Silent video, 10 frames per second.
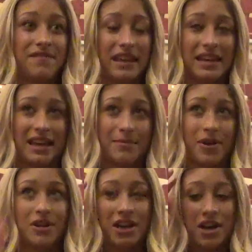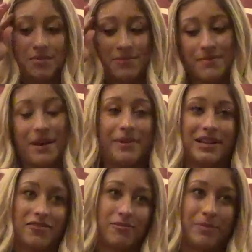thinking about the
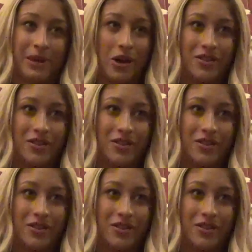memories of me being